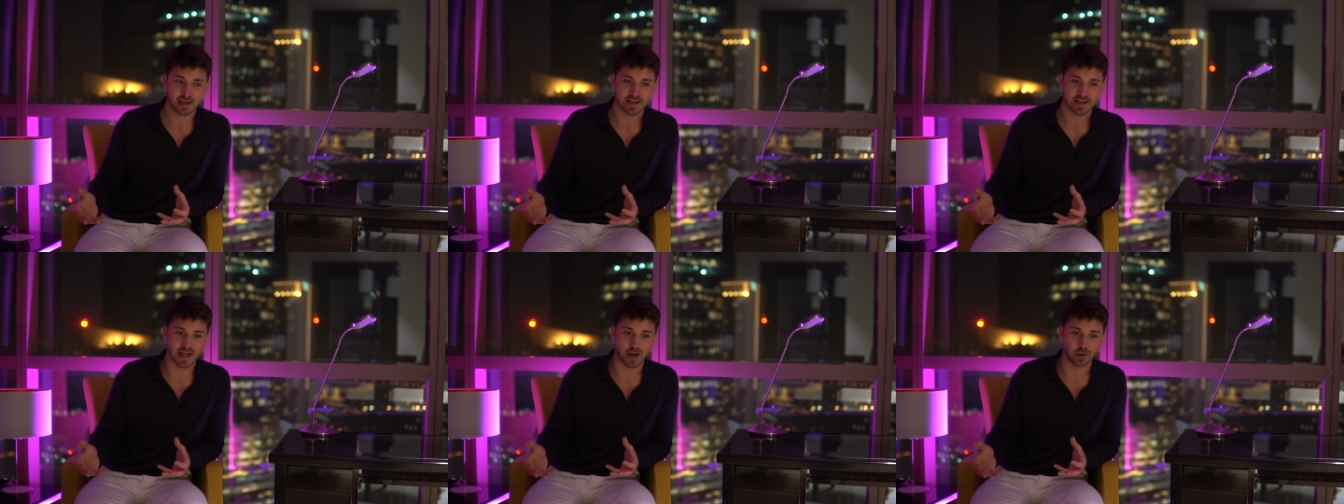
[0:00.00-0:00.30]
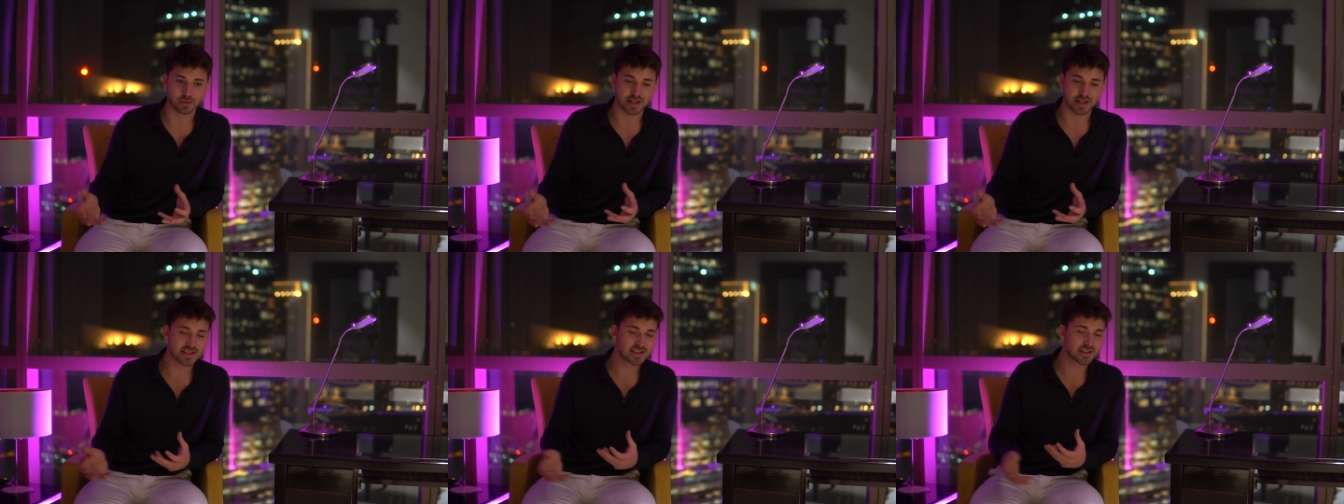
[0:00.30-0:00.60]

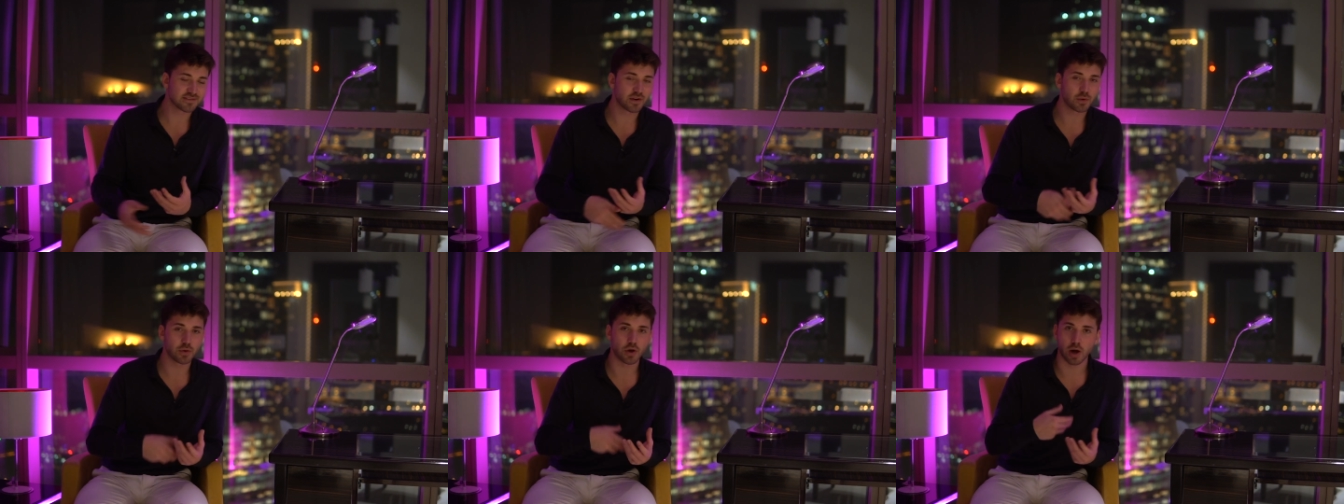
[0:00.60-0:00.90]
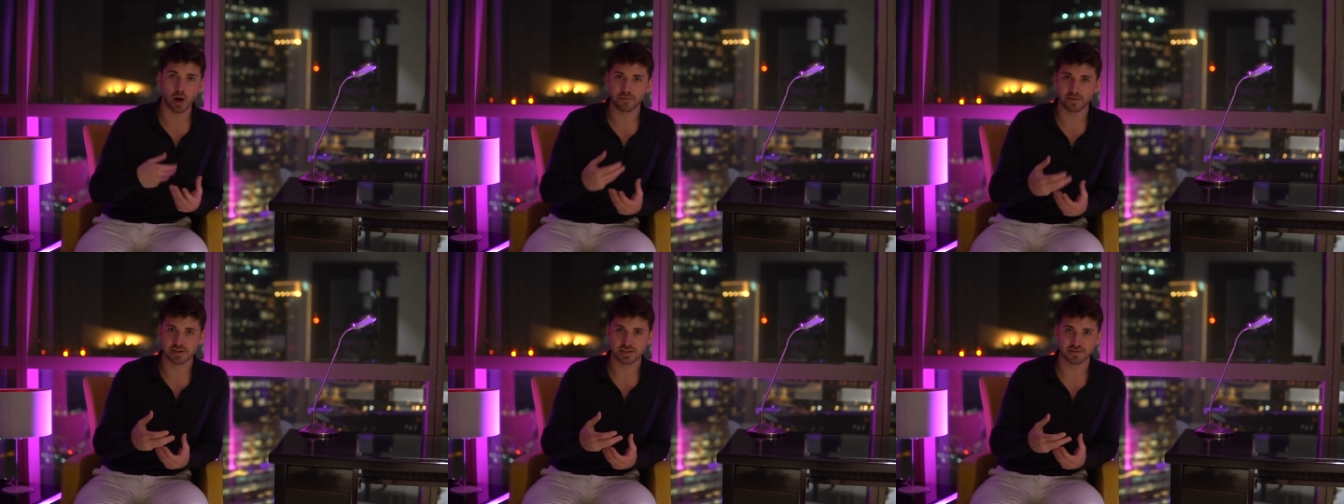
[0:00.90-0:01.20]
Now that's a very
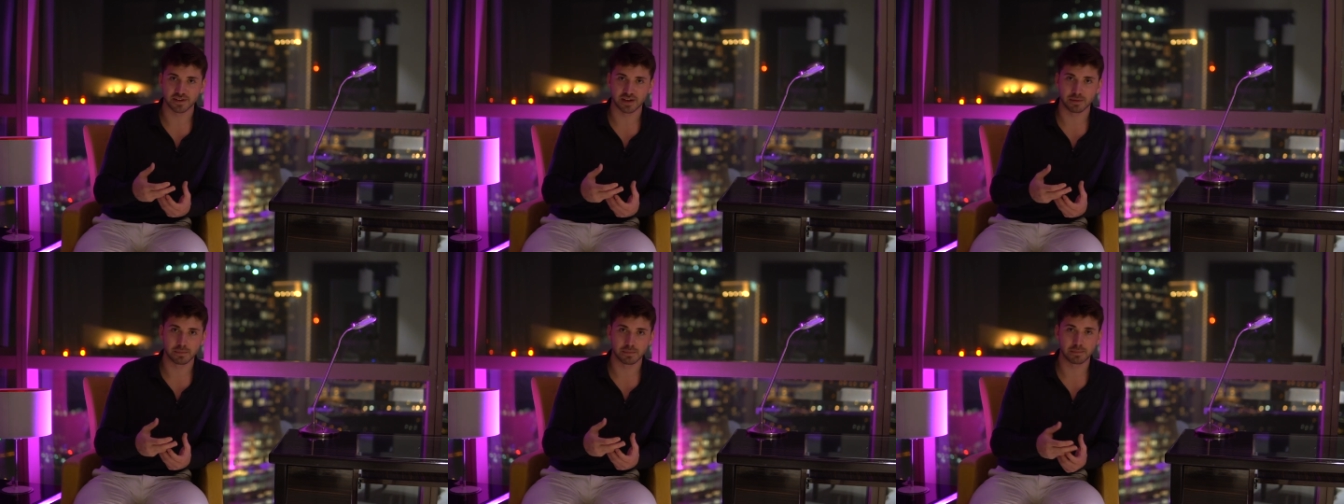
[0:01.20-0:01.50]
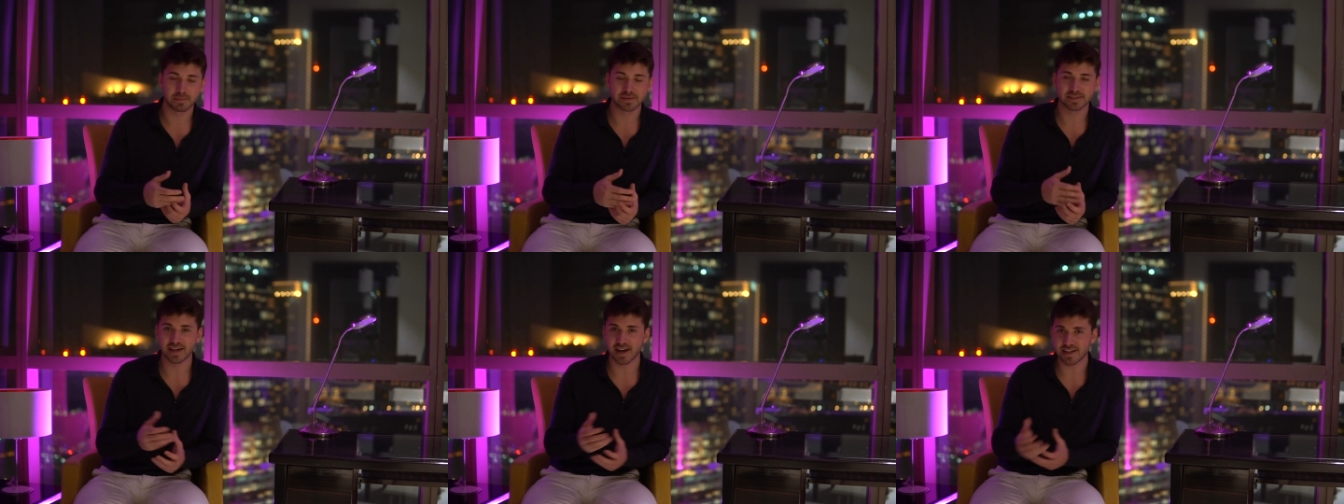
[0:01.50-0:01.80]
obvious thing, but
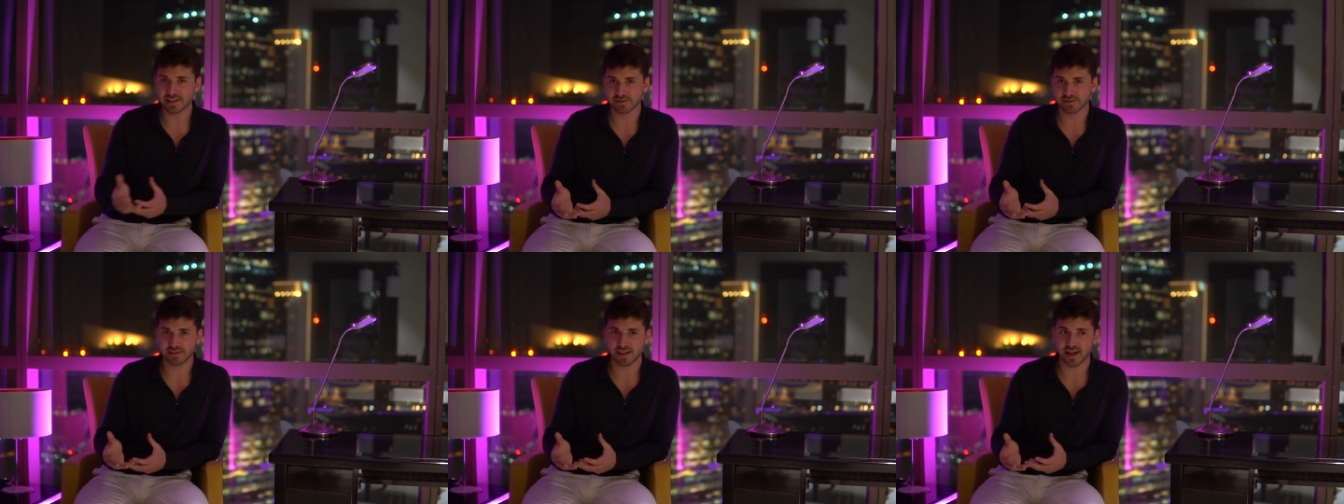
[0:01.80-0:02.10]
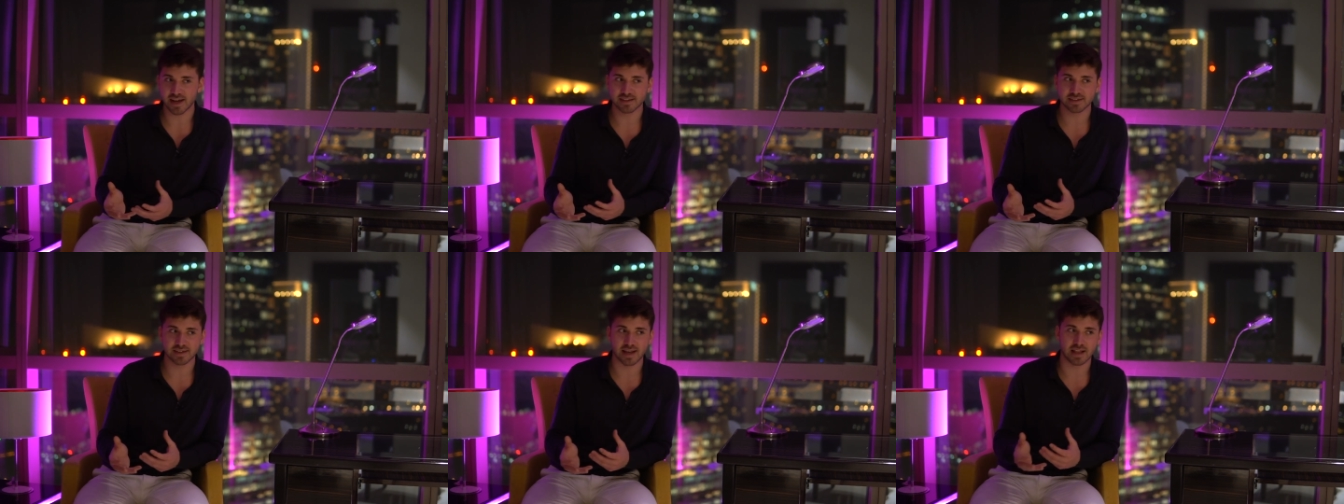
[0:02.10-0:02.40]
besides of that,